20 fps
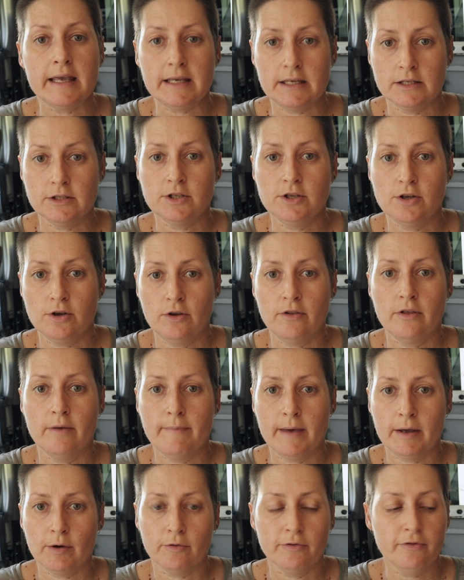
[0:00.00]
into the
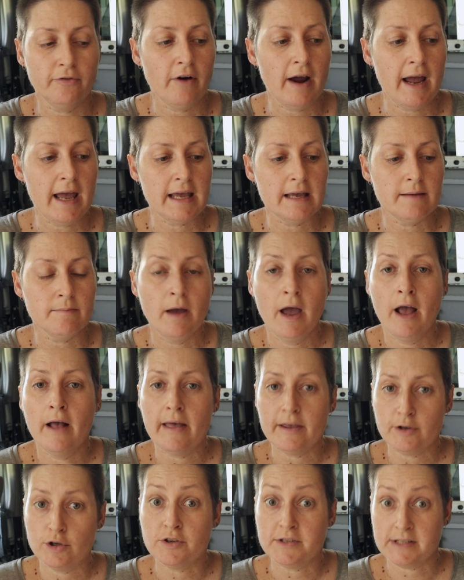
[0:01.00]
metal frame
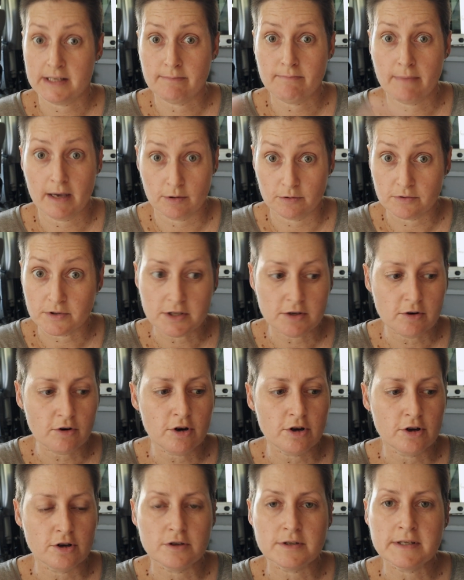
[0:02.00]
using metal
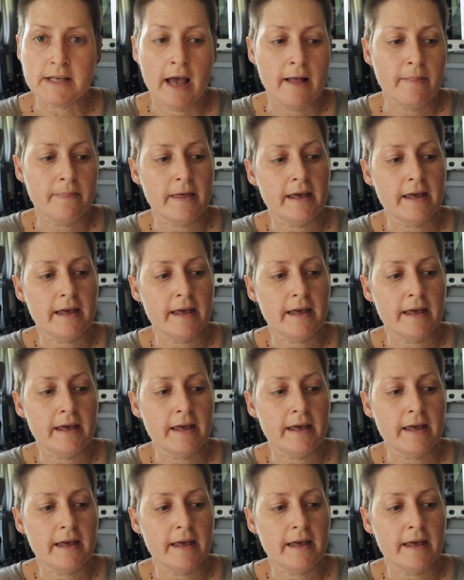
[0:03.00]
screws,